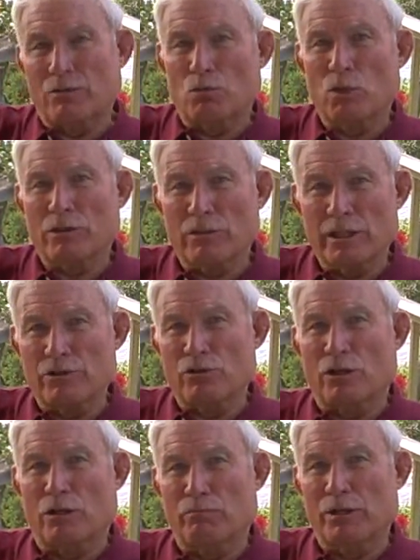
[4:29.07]
what these
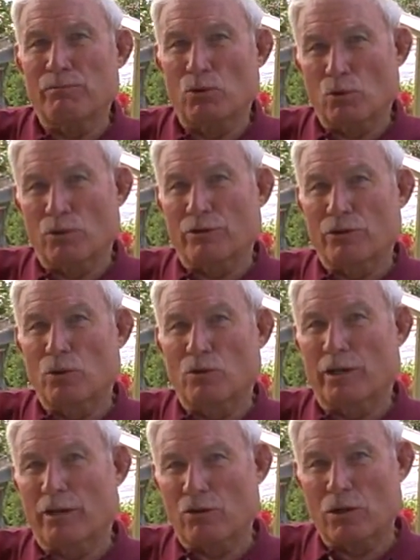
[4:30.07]
young people were
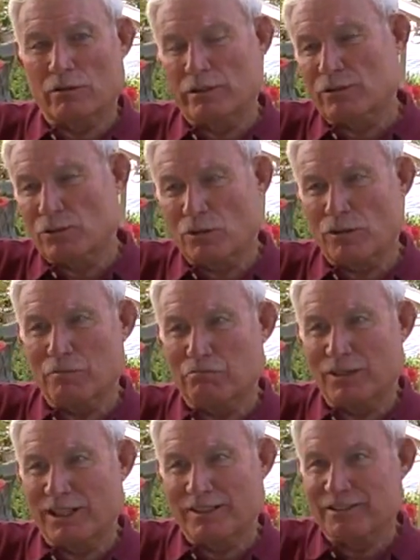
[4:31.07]
doing, and all these crooked
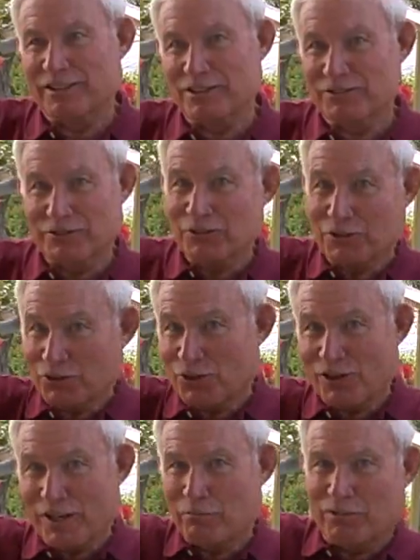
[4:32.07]
politicians. This is
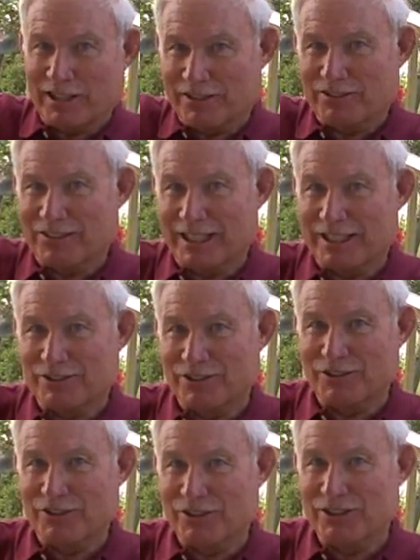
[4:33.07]
all hypothesized
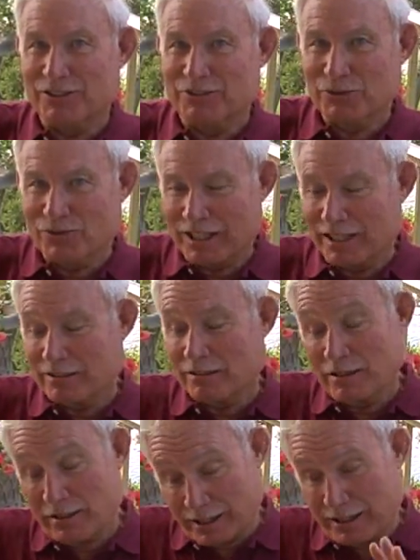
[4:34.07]
into the year
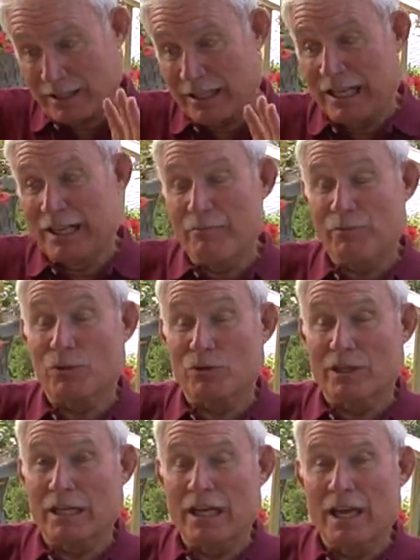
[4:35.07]
2010,
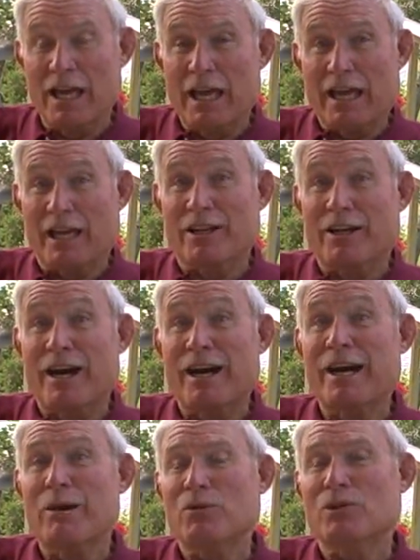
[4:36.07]
okay? And
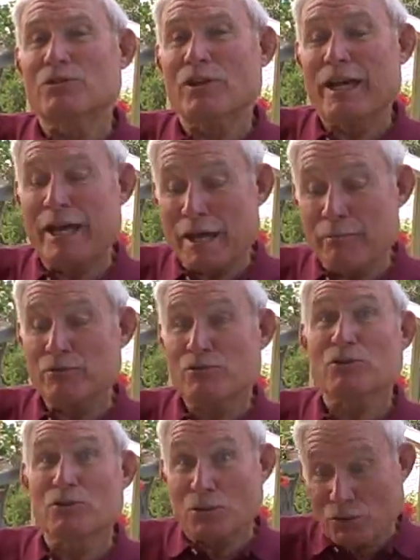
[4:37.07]
I was
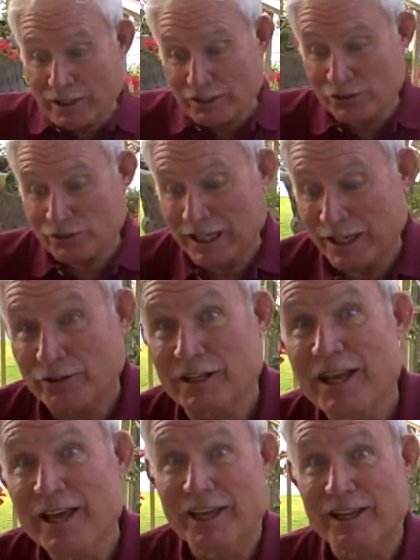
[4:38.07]
absolutely astounded,
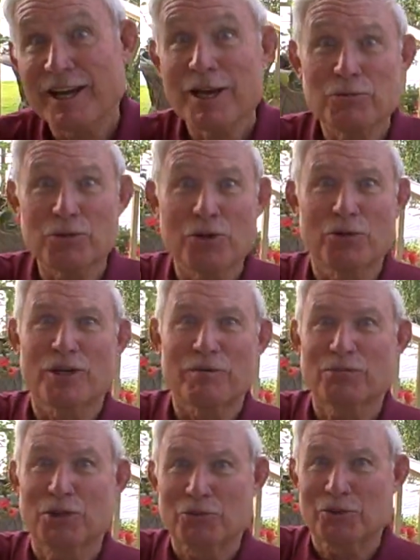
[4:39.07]
and I wrote
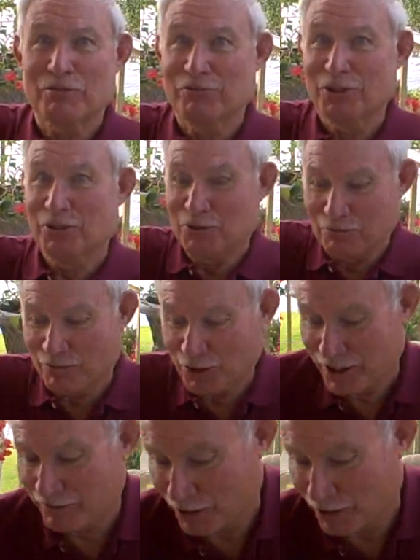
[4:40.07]
up a review of